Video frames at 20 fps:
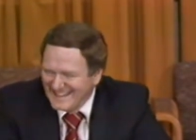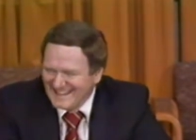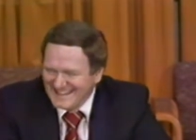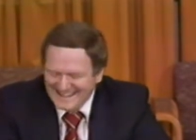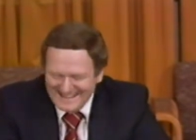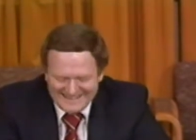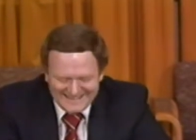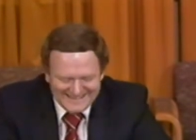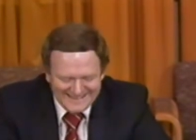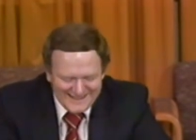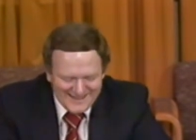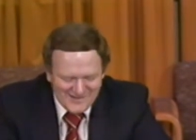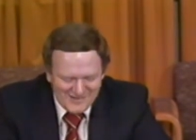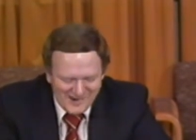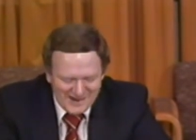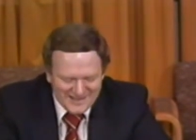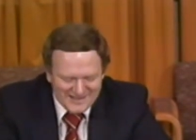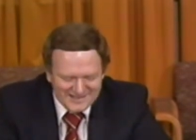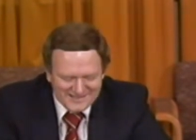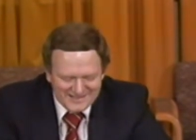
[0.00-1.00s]
and
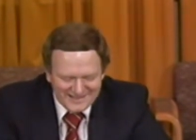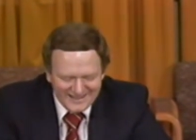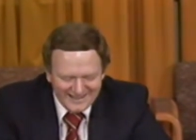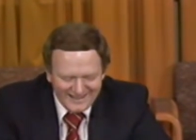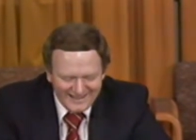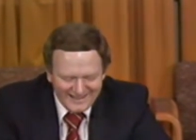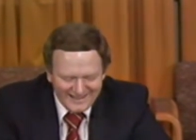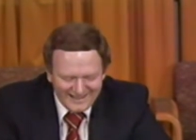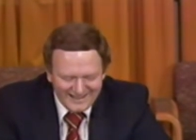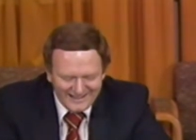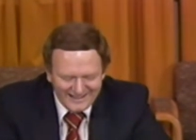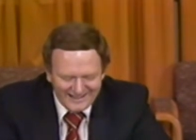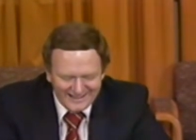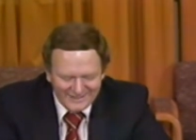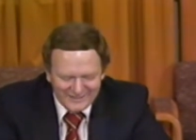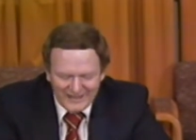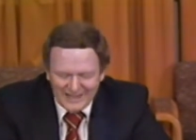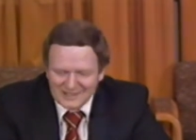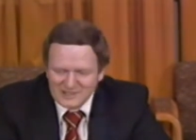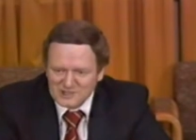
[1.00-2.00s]
anyways, uh,
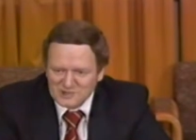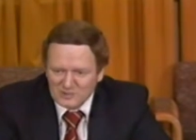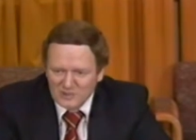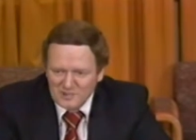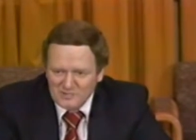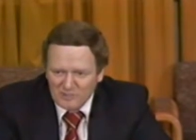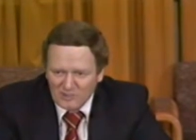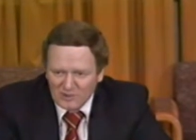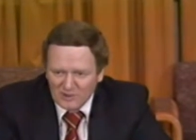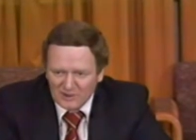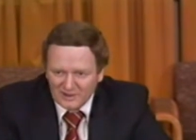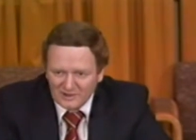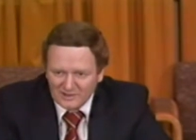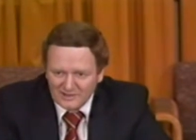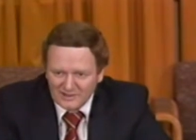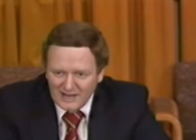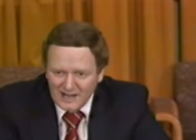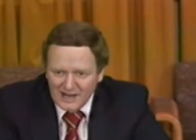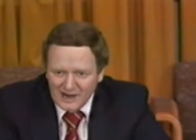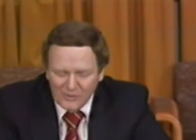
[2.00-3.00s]
that's reported
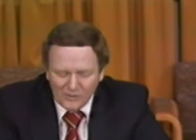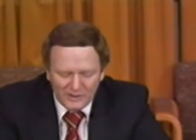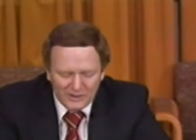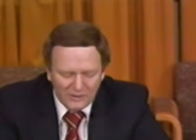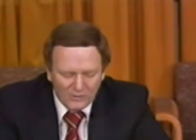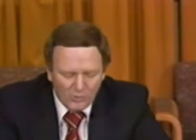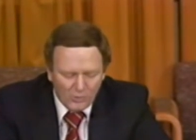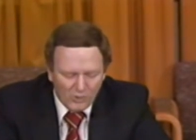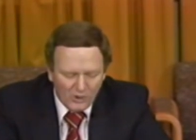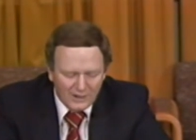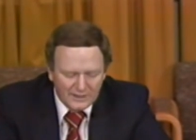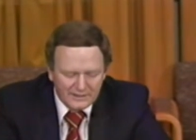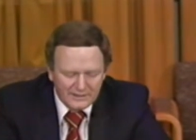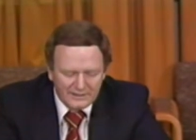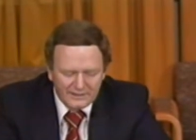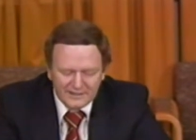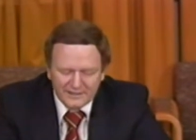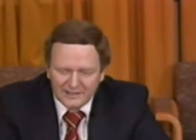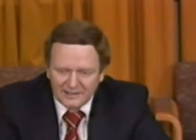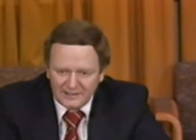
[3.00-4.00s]
now in
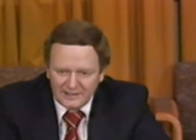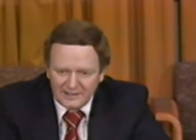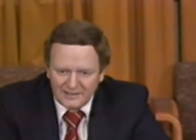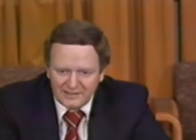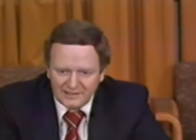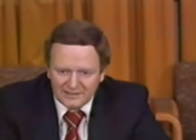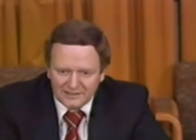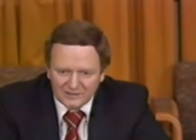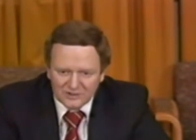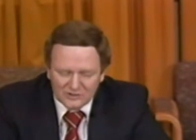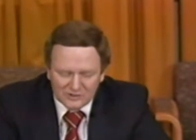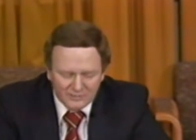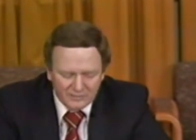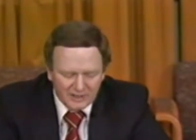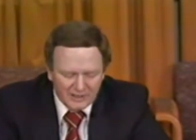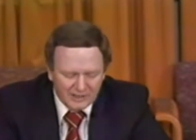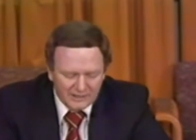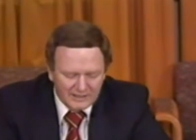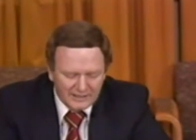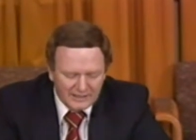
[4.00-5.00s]
one Canadian
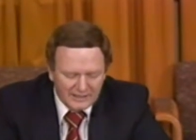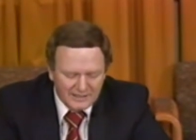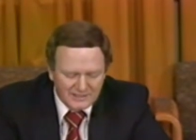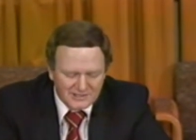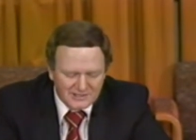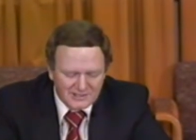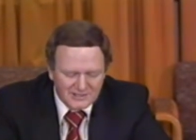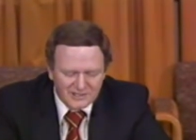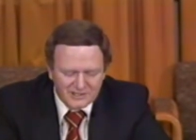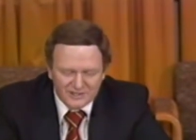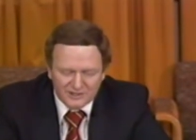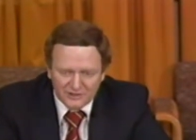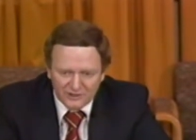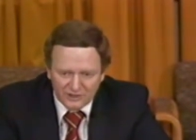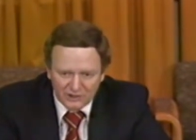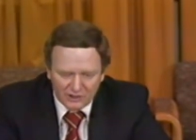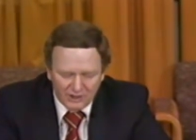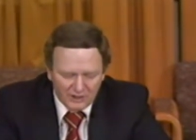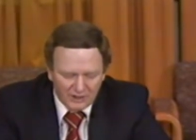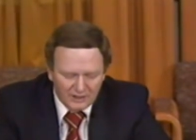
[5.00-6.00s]
criminal case's
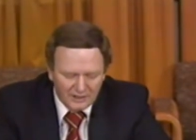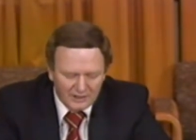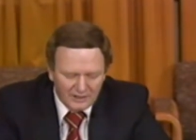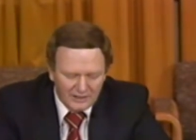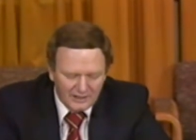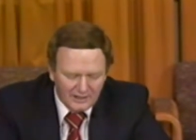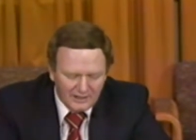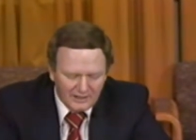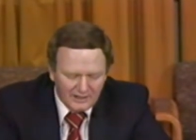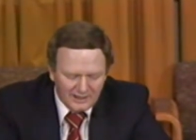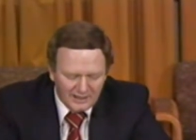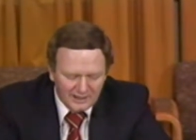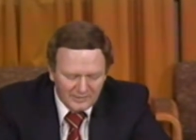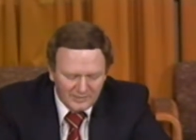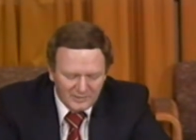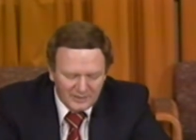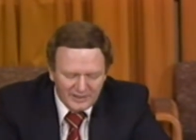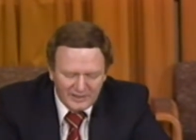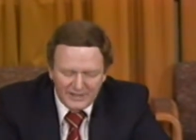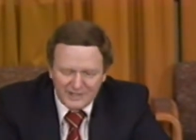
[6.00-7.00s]
third
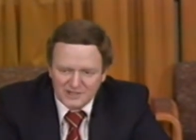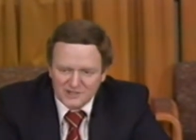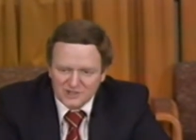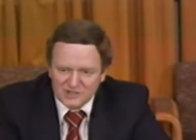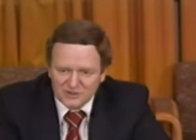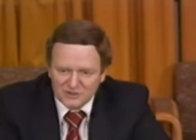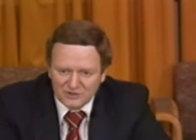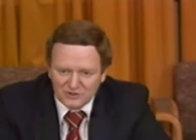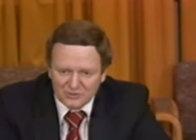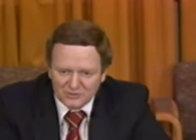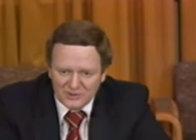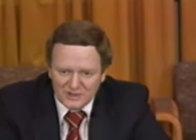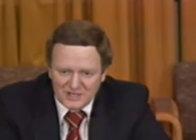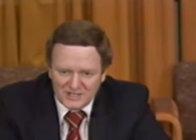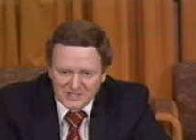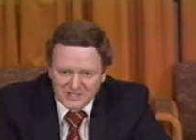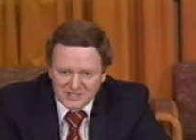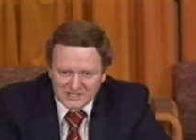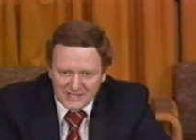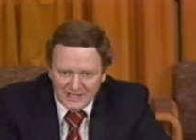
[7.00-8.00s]
at page
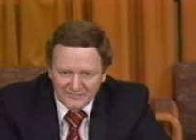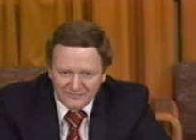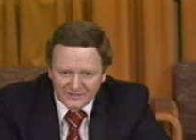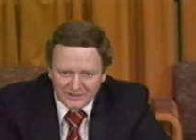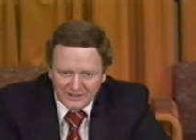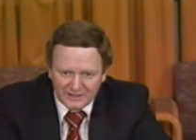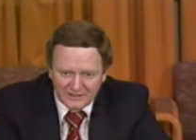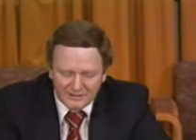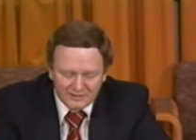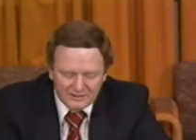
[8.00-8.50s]
370,